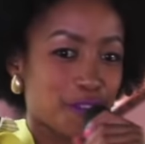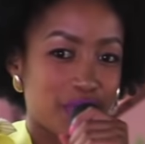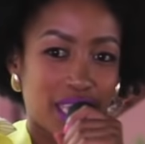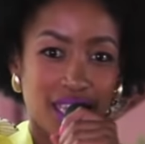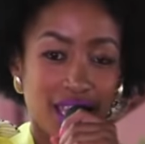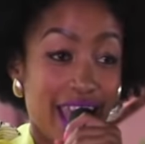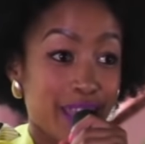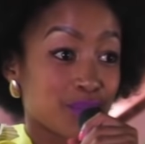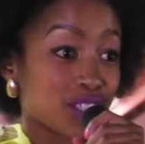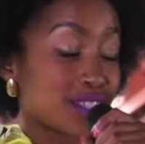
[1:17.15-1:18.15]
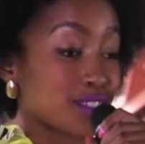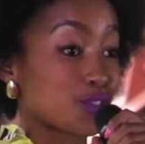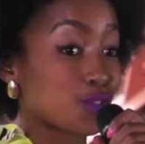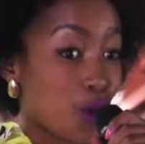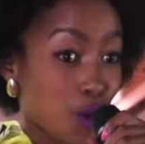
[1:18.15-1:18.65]
But I, I like to keep
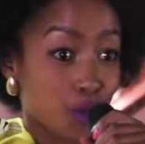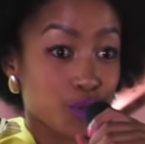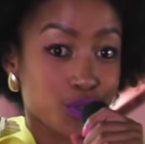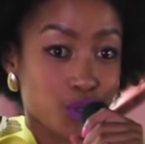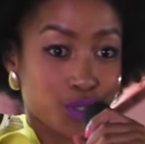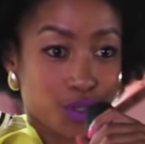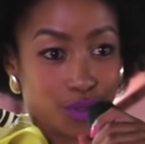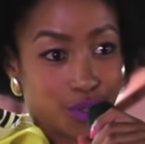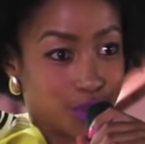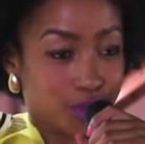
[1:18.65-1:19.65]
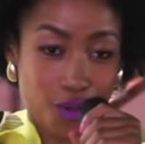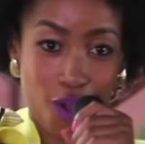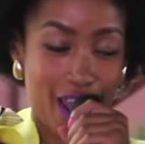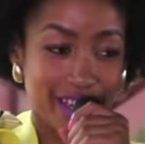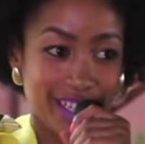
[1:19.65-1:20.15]
it elegant all the time
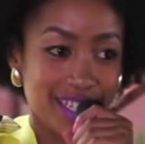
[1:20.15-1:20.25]
and